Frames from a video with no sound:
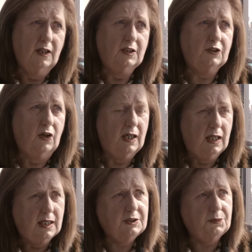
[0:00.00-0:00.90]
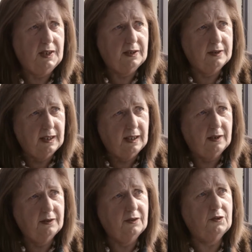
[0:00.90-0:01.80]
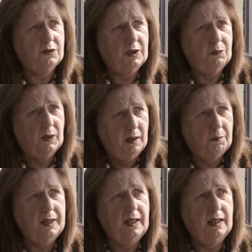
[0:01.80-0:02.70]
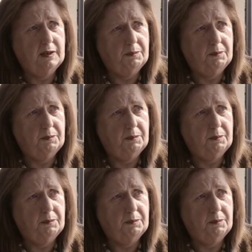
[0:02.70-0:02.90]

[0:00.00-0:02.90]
So unless we attend to the well-being, the